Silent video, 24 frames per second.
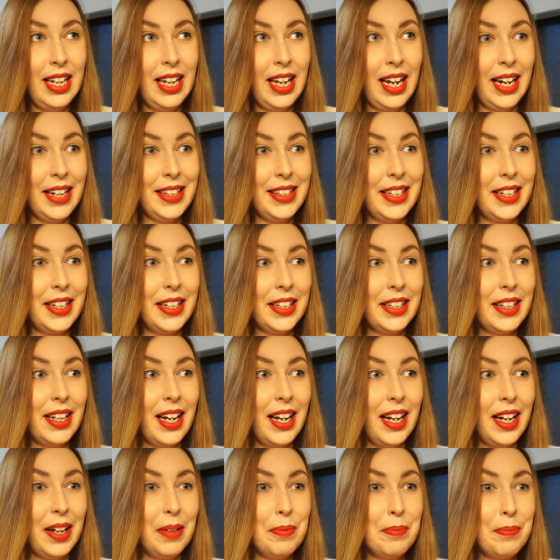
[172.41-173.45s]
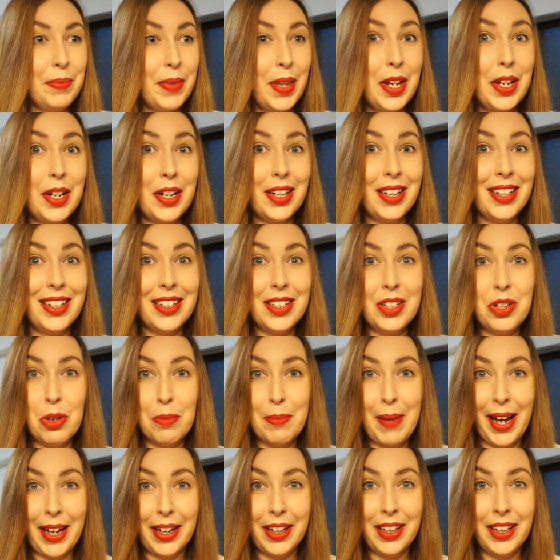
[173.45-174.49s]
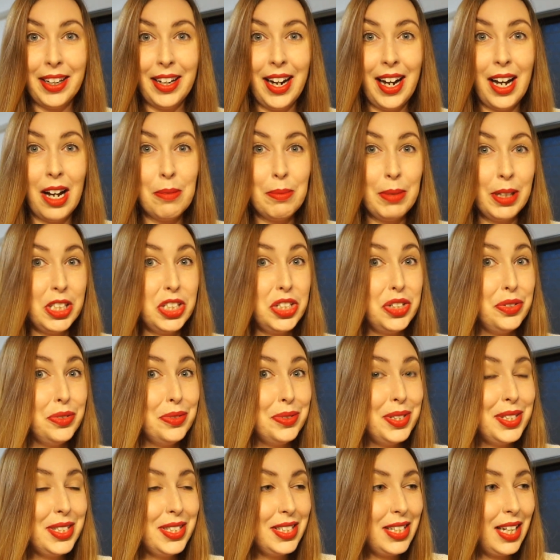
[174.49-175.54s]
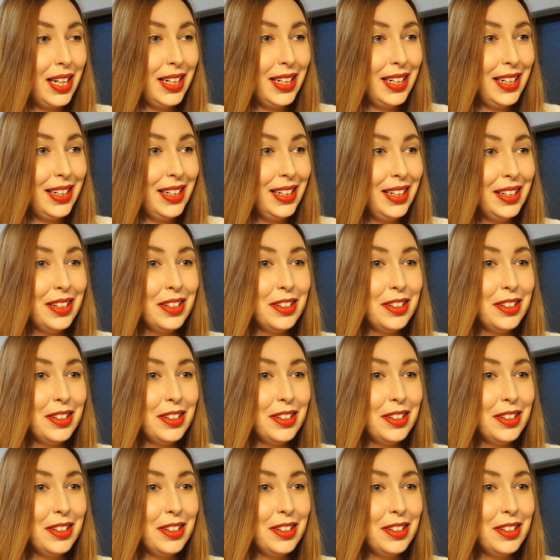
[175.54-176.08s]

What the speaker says: I think no matter how much you study,